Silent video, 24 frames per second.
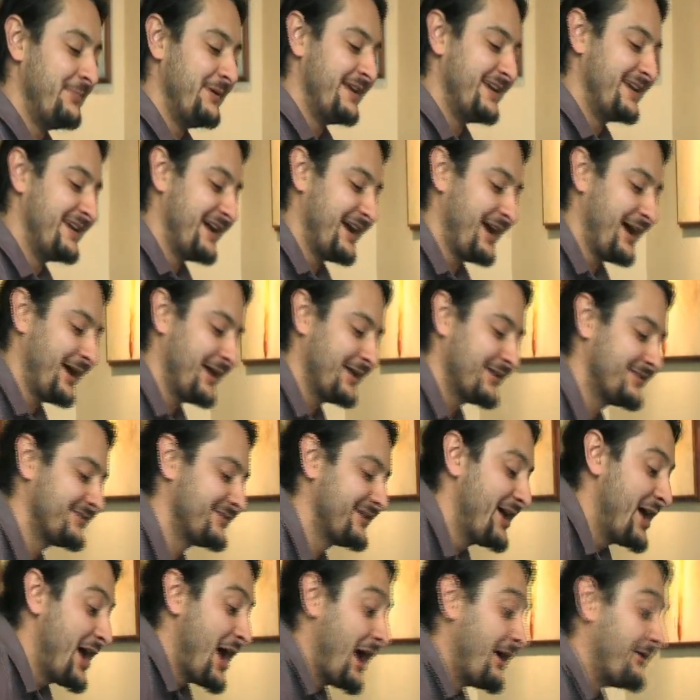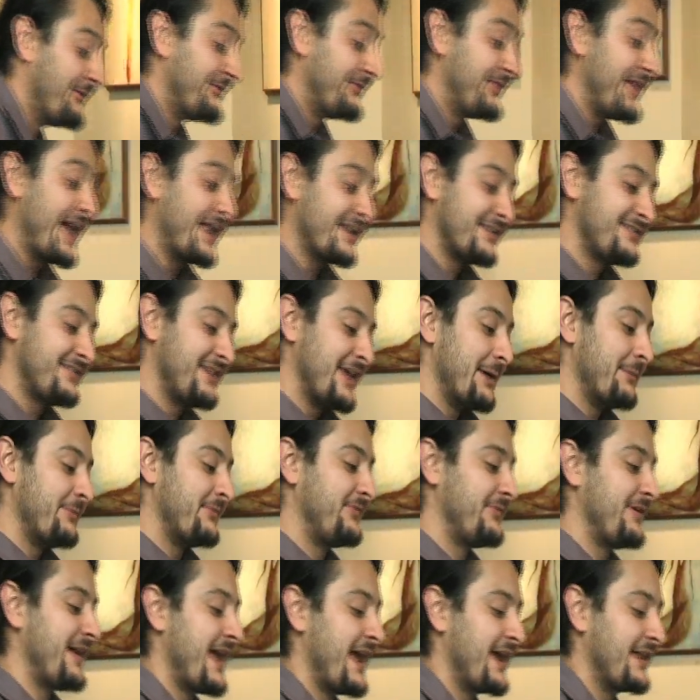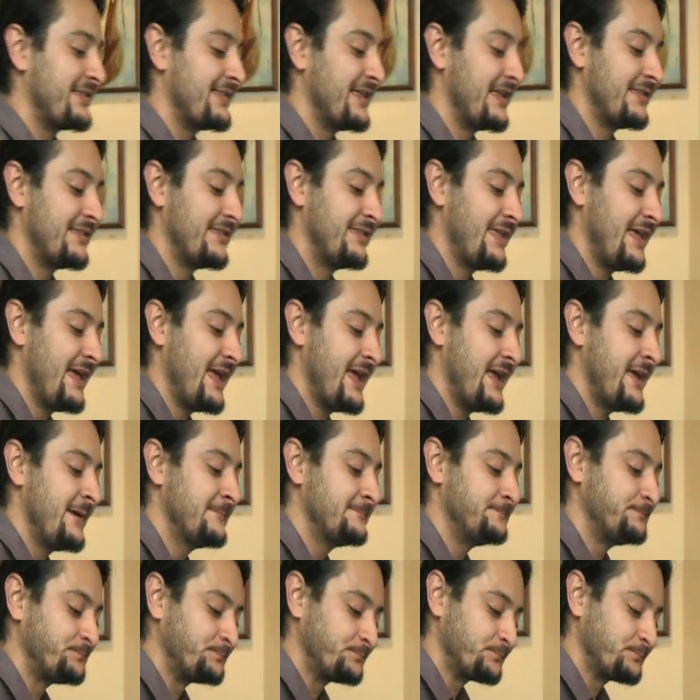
because of that same fact that they